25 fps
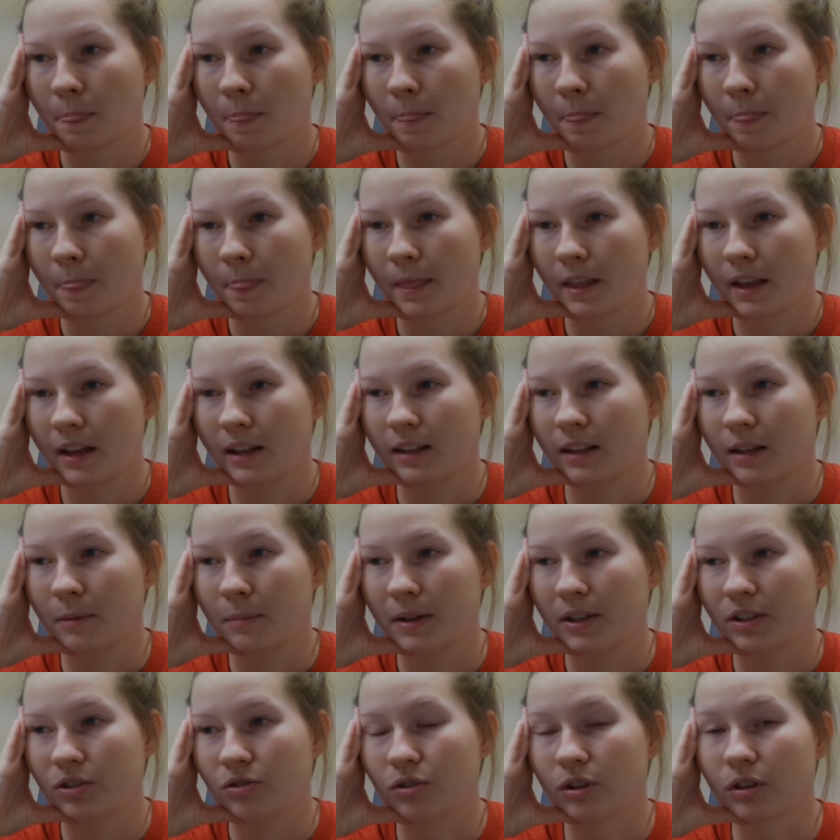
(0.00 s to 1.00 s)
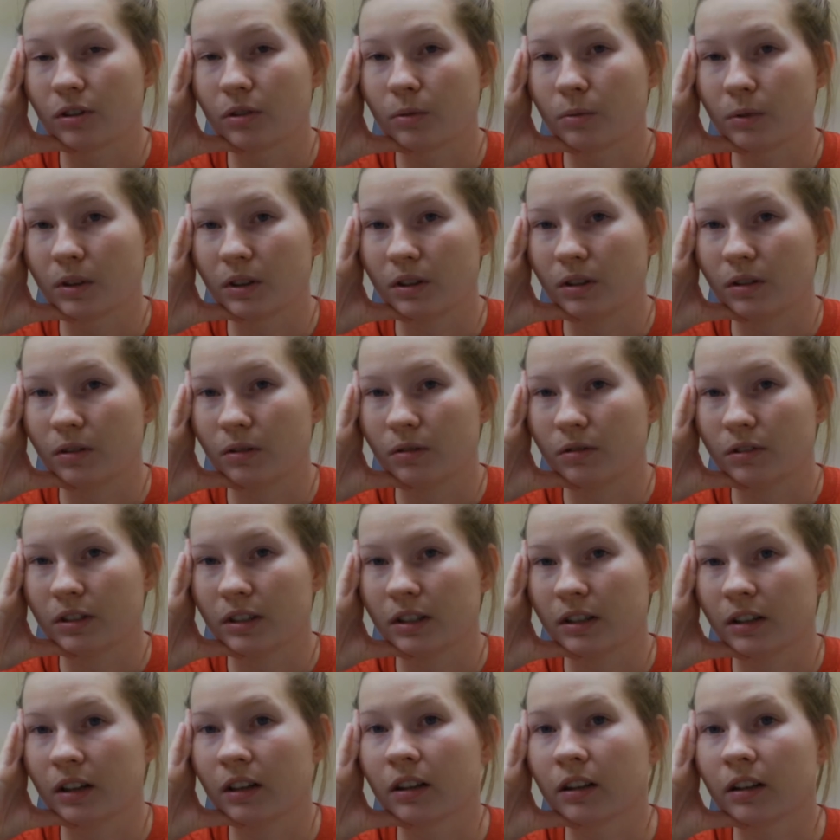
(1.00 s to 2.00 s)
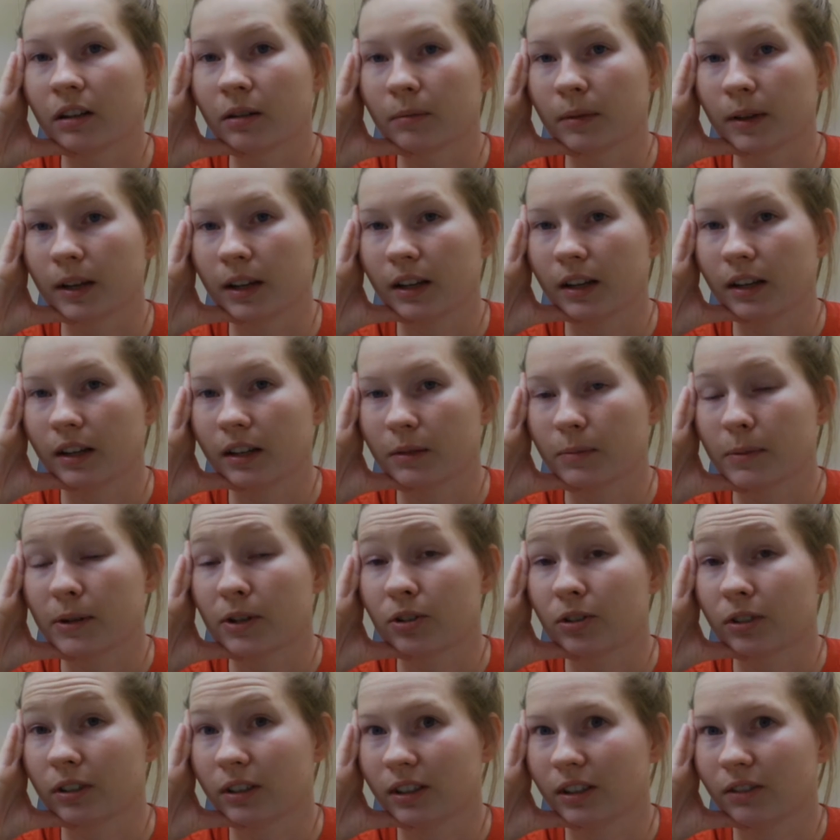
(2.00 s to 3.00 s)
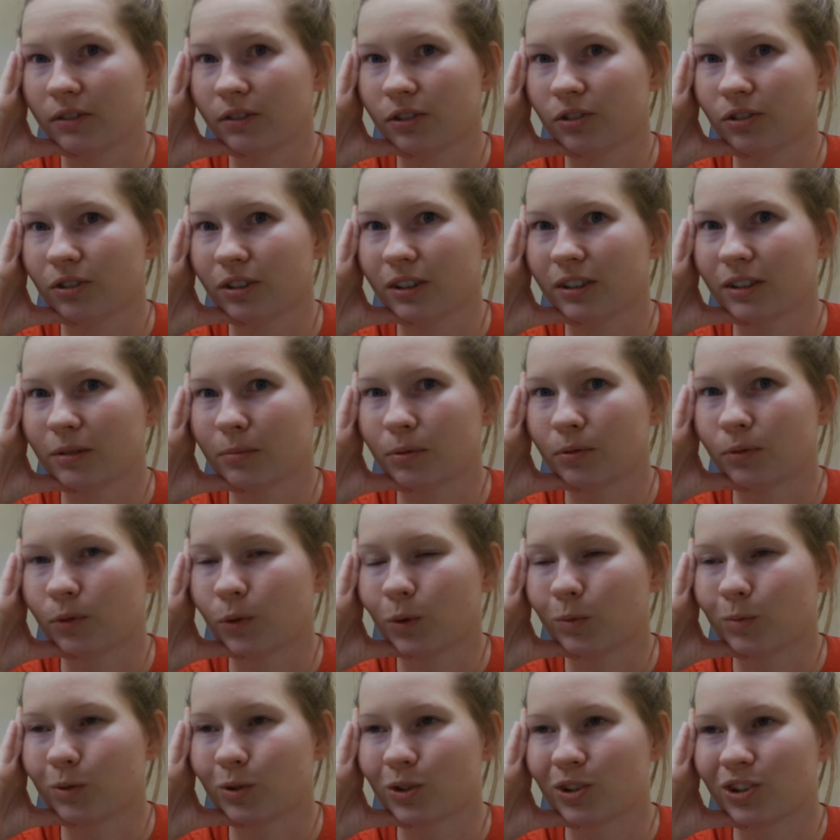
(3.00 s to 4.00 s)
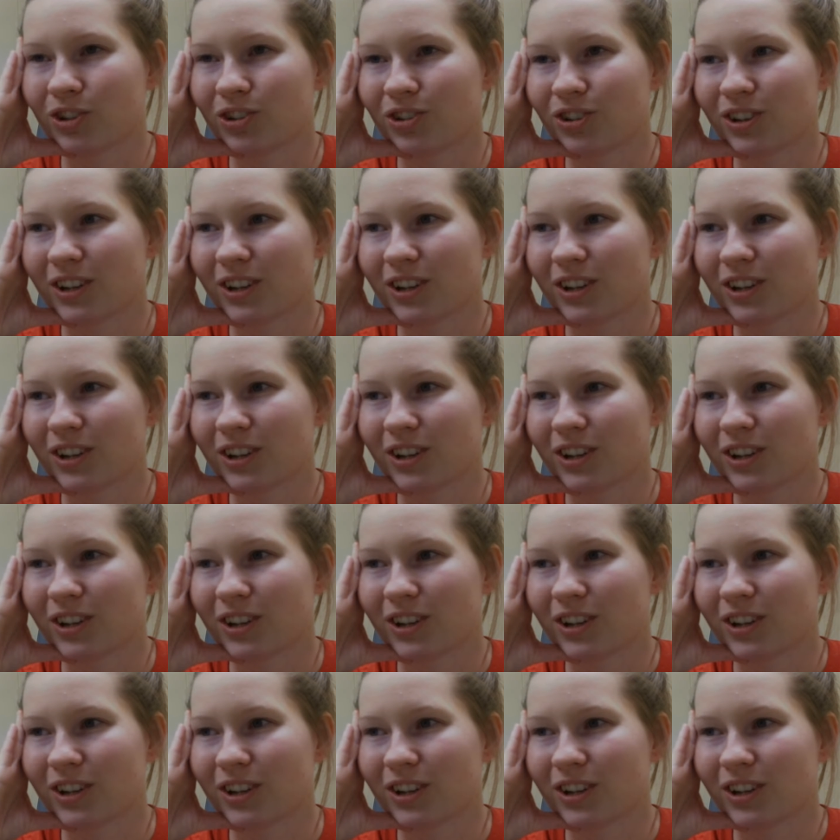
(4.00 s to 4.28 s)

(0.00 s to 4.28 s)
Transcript: And they may struggle with you still a little bit, especially if you're trying to perform surgery.